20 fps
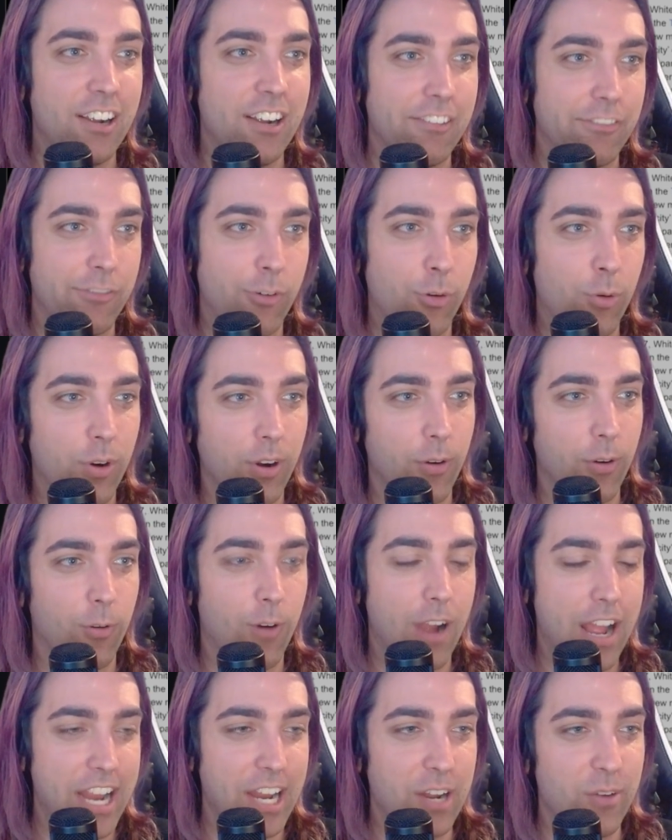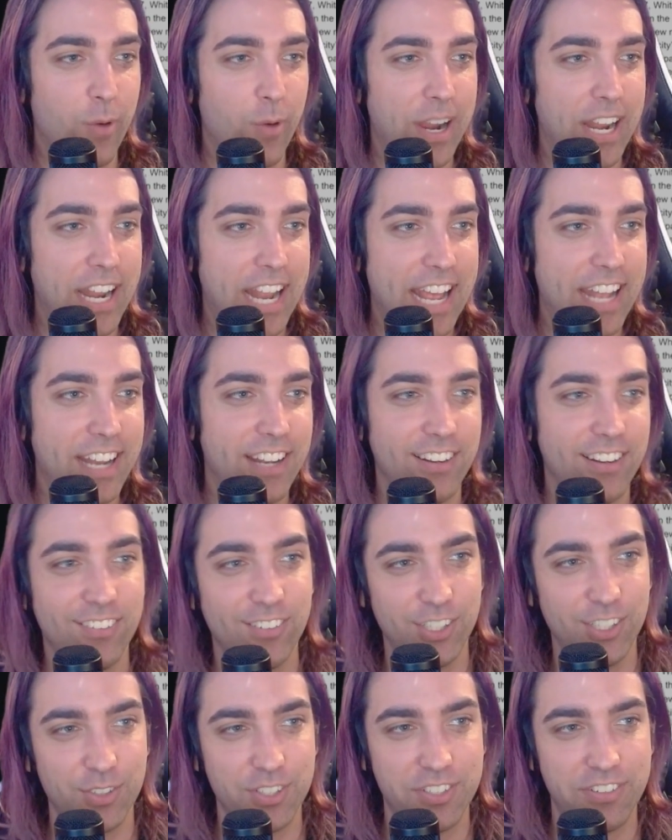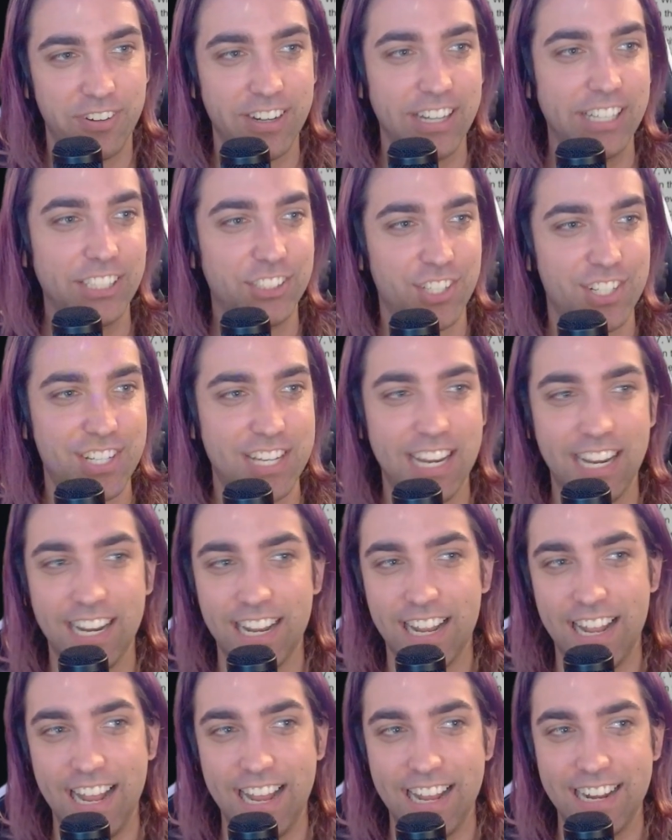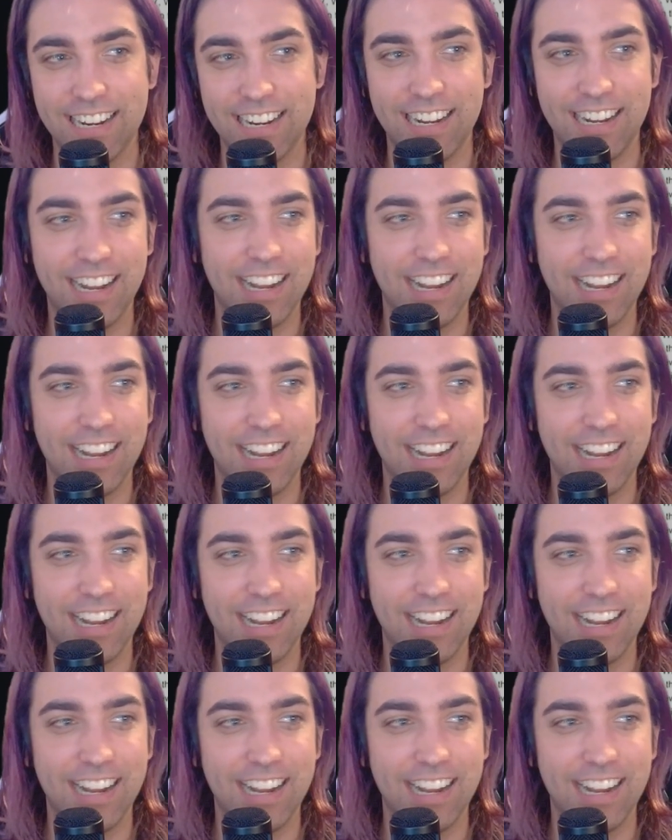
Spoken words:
for Ryan Whitehead, which was very interesting, and